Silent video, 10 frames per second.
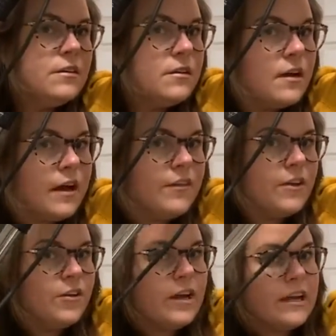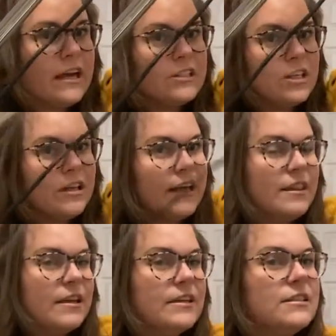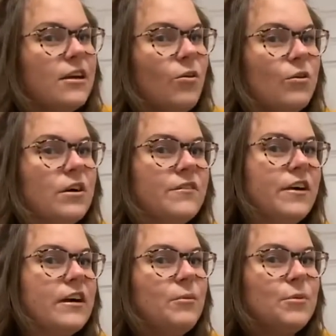And then you can catch it like this and hold it for a couple